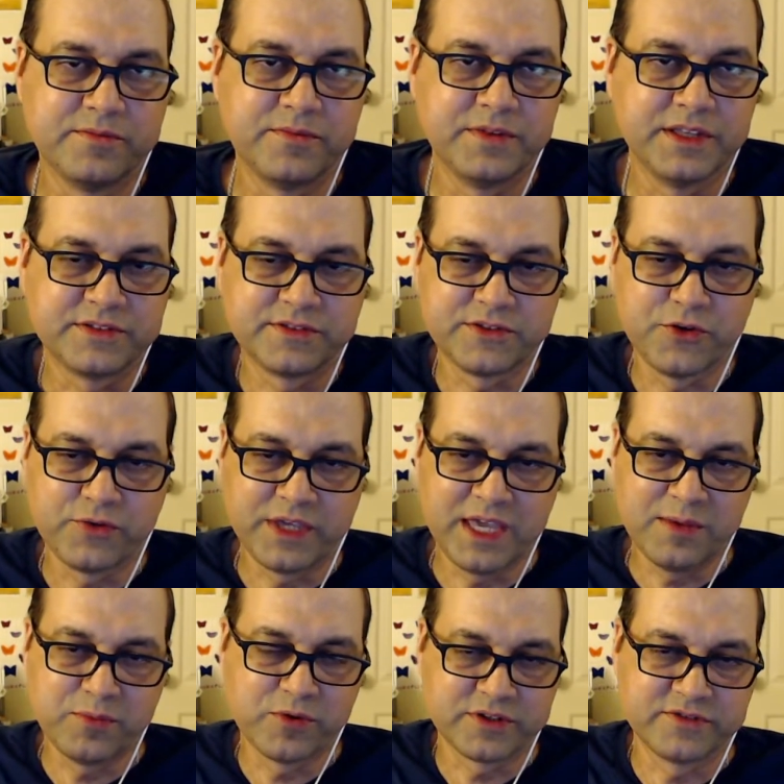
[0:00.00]
it's so
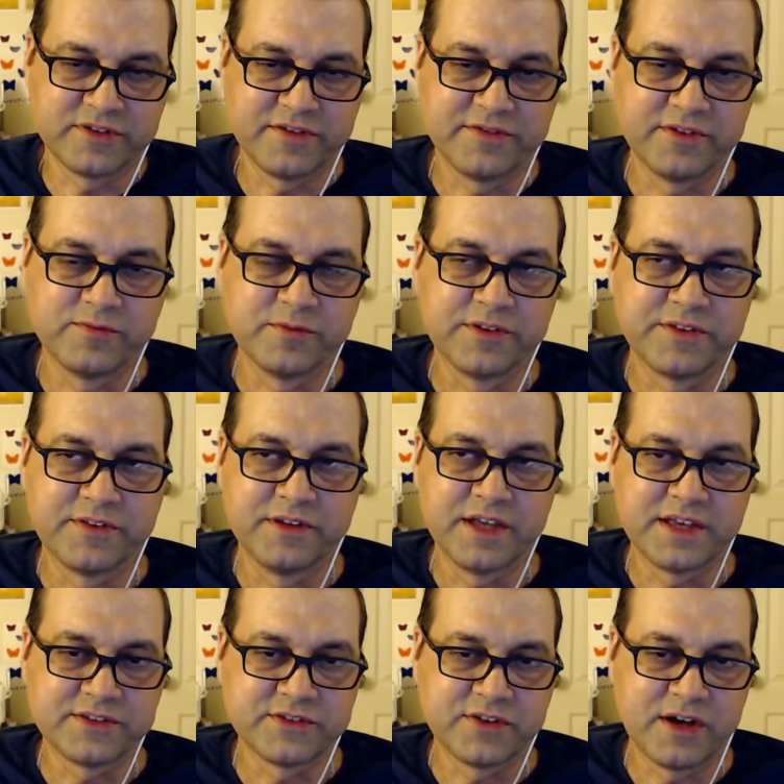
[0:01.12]
keyboard driven with the
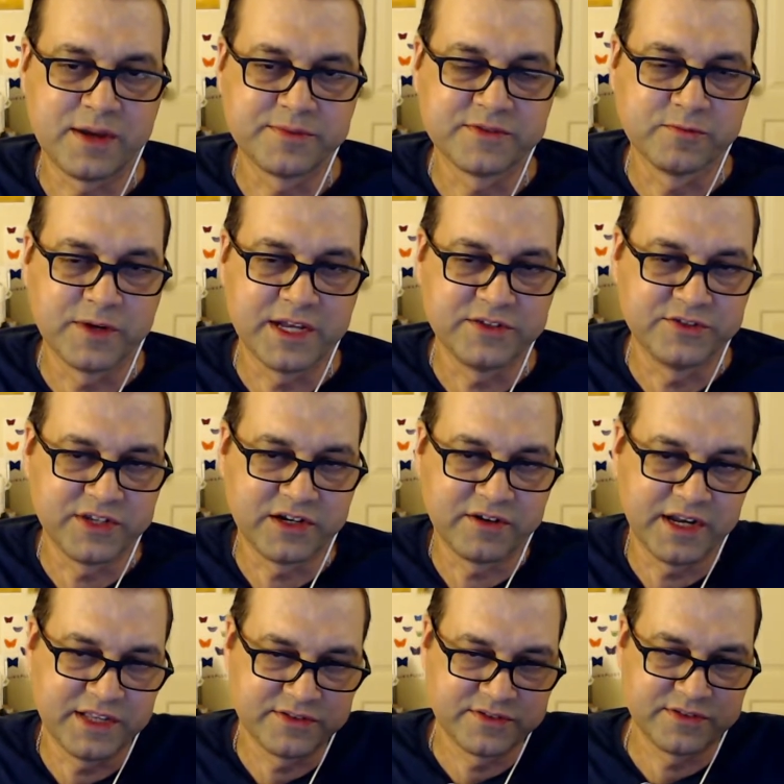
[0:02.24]
desktops, the way it
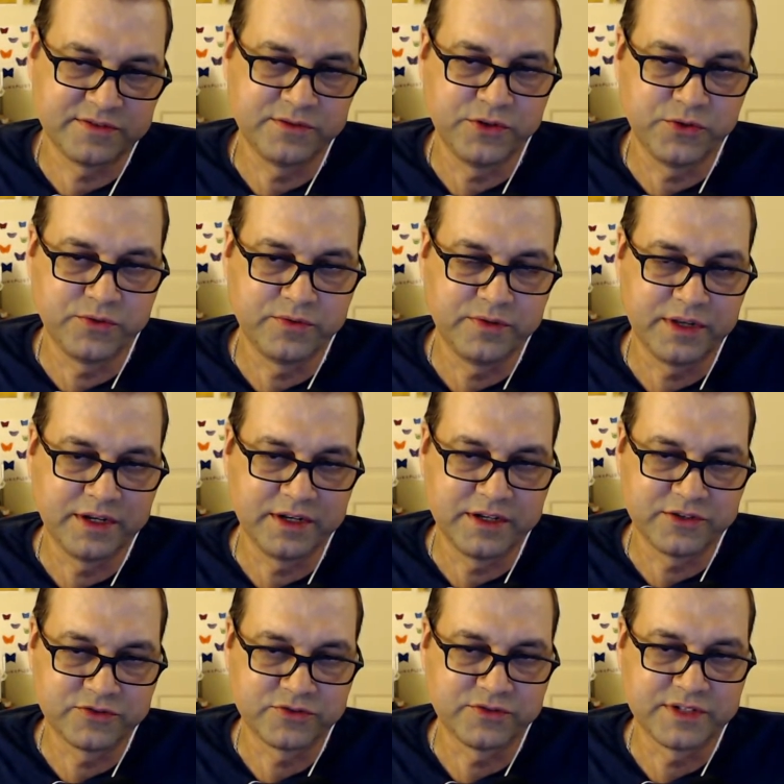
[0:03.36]
generates new and
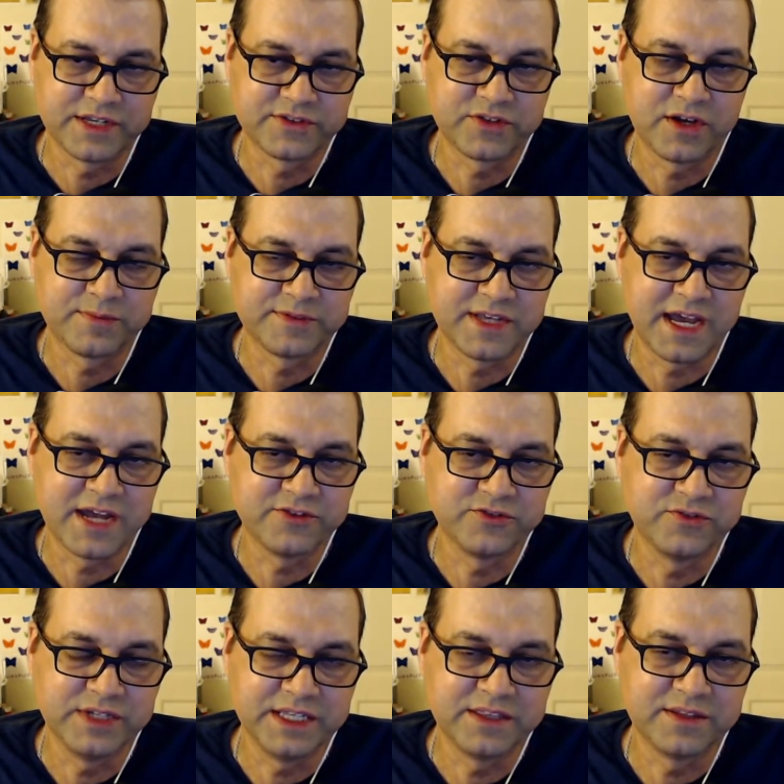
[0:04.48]
additional desktops as you
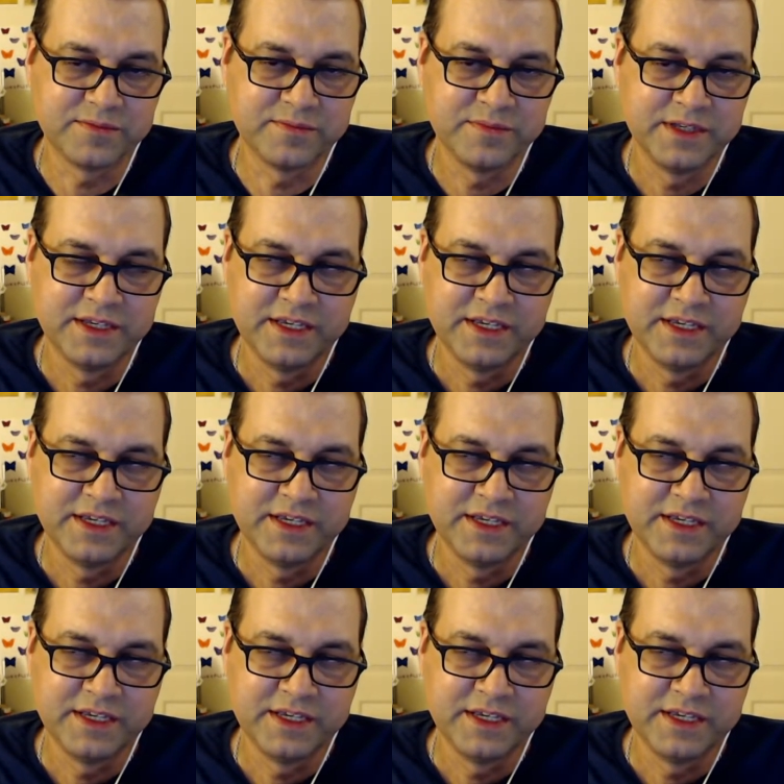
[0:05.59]
need them,